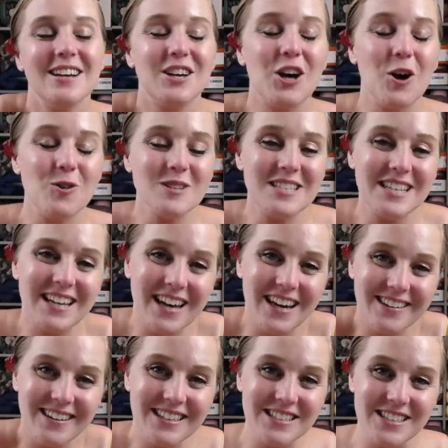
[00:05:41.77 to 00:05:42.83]
cozy,
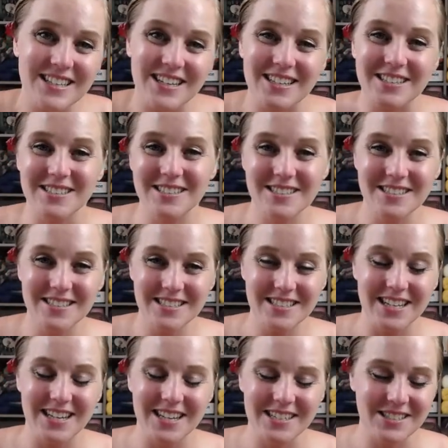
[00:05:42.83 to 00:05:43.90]
cuddly to
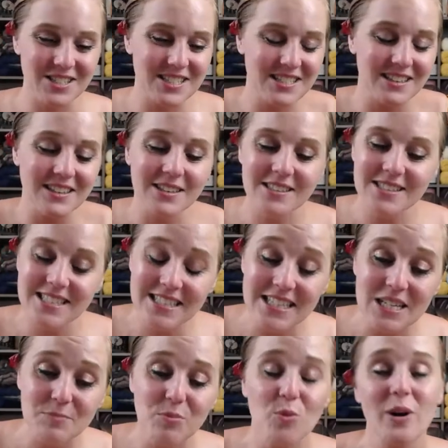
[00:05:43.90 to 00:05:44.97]
to just
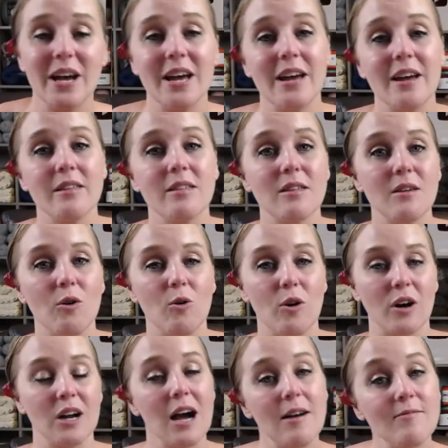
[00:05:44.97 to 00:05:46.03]
sleep with
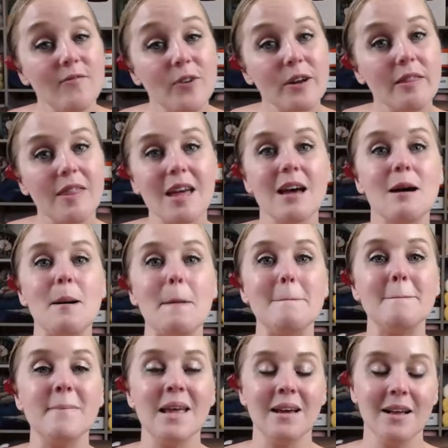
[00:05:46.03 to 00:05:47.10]
or comfort
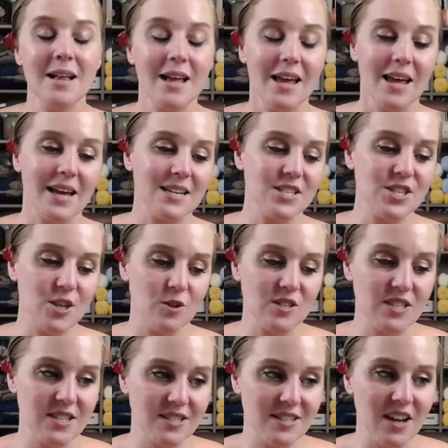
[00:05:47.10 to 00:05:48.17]
them. And so
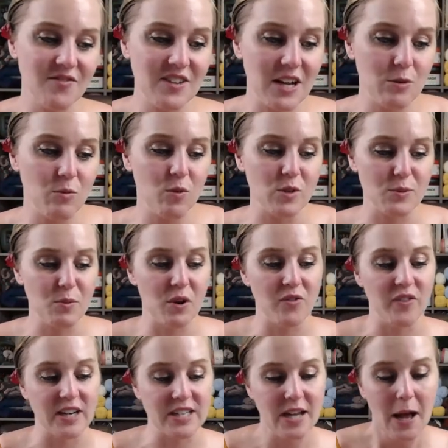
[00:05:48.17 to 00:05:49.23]
stuffed animal was
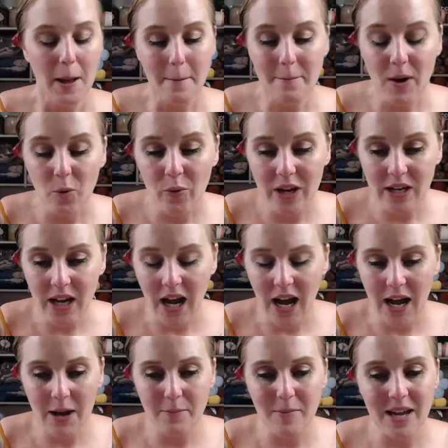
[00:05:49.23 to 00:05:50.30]
perfect. But when
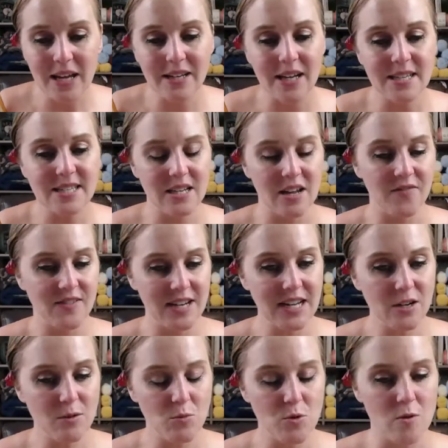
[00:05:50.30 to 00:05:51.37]
I made a stuffed
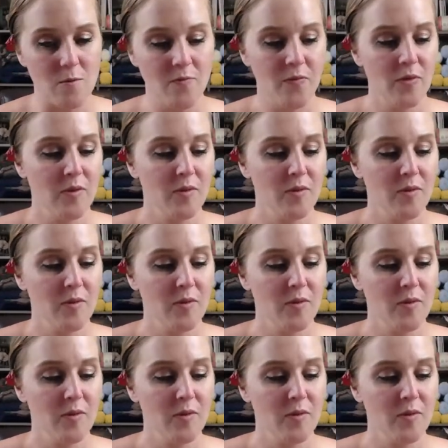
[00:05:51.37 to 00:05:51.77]
animal,